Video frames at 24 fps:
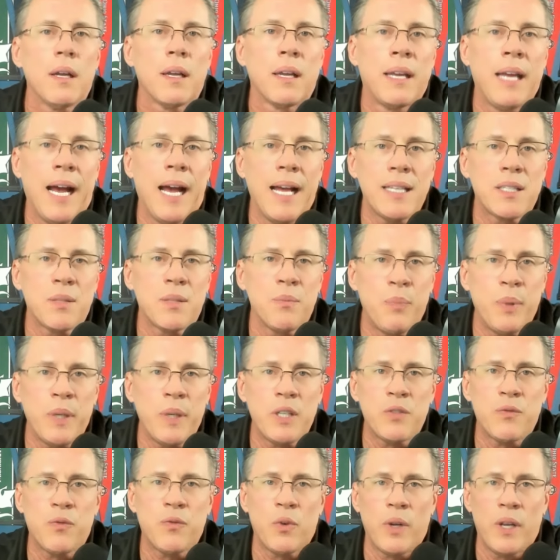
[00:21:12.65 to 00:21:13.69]
Got some
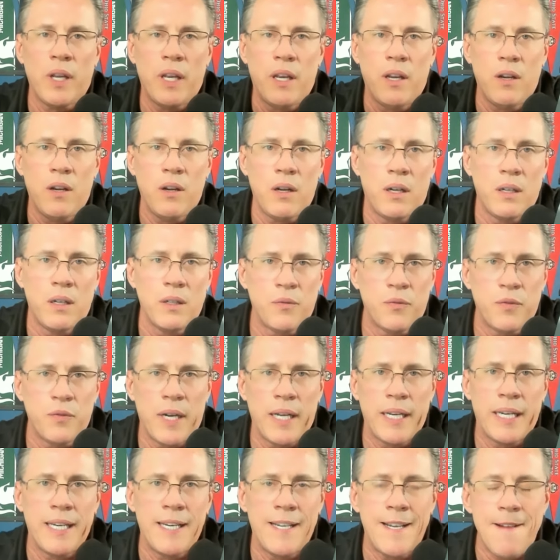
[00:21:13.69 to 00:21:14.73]
picks for you here on
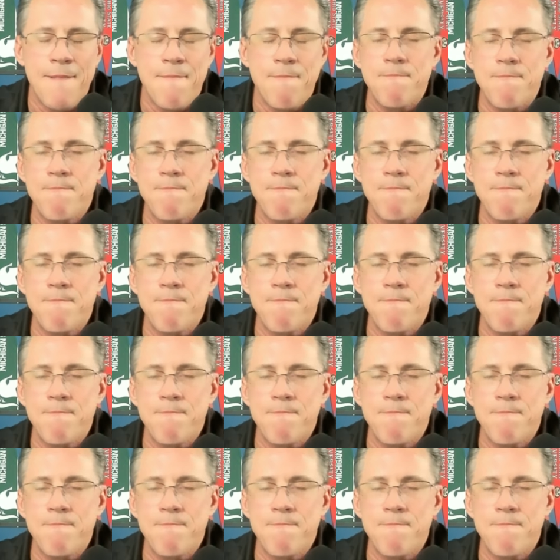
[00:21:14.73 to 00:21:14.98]
Friday night.